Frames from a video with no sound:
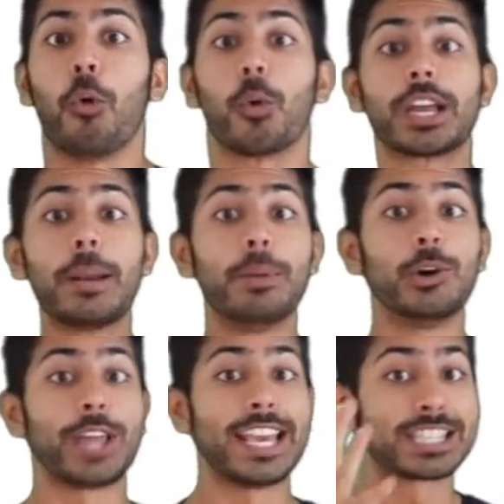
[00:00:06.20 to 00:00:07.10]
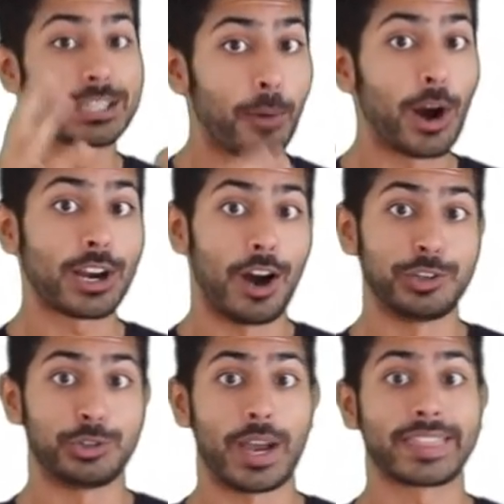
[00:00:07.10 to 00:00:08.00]
We're gonna build a smart
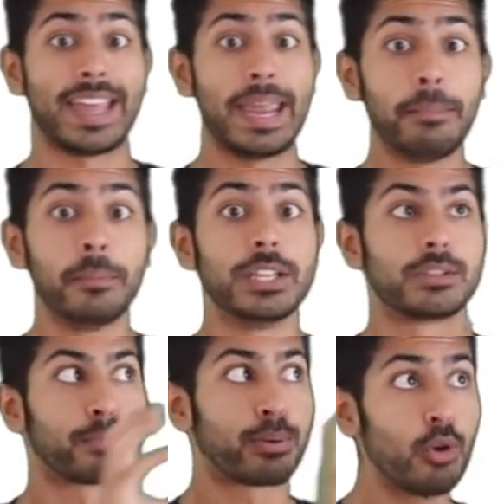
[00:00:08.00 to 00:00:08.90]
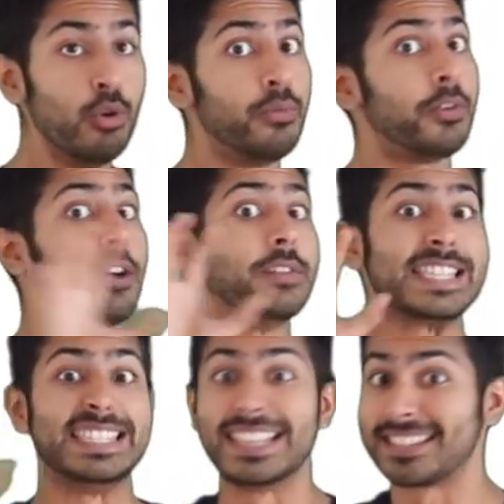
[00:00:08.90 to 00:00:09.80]
contract that implements proof of
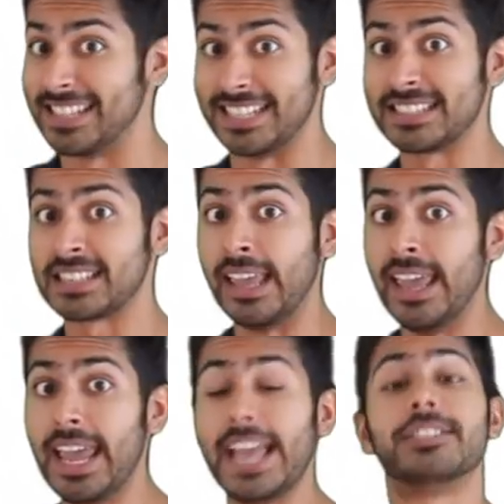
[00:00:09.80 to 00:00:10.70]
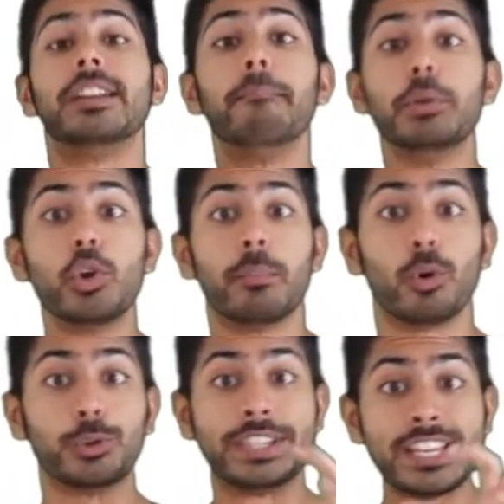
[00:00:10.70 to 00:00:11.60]
existence. It's an
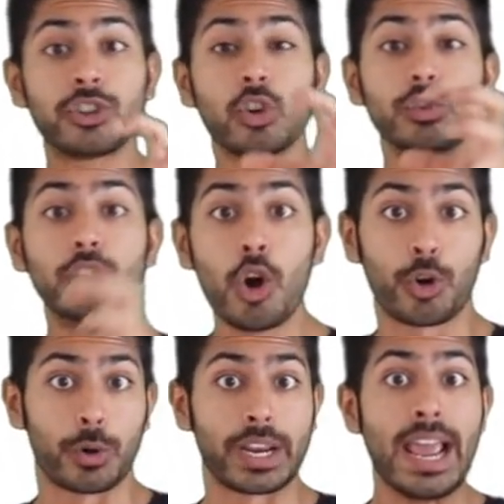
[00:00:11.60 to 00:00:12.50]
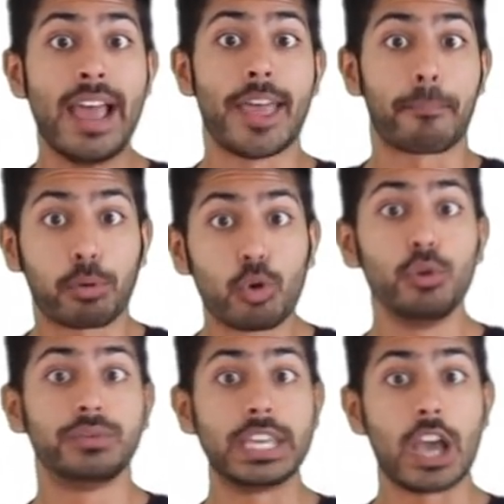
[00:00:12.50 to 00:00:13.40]
immutable digital notary that
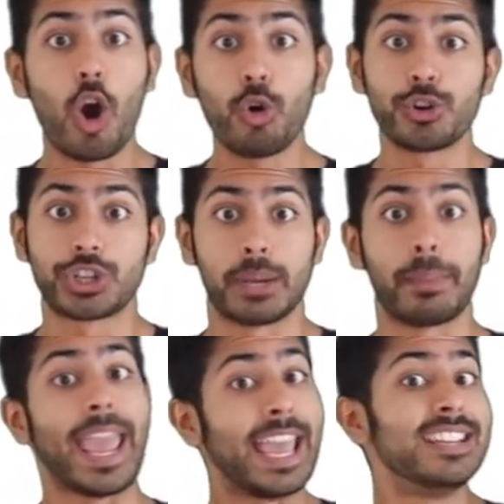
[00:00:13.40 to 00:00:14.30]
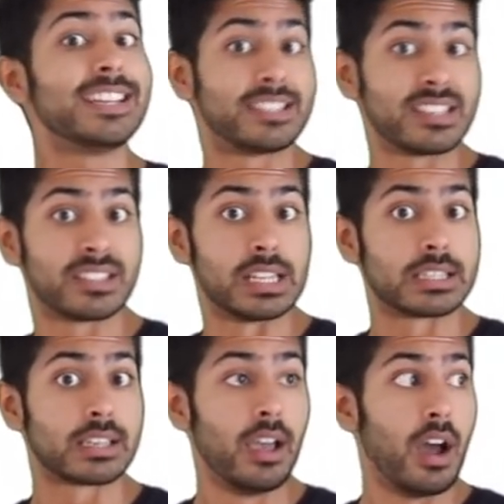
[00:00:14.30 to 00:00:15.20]
proves the ownership and
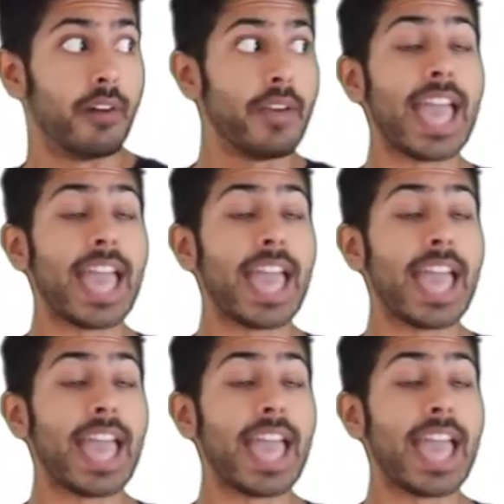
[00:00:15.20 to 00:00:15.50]
existence of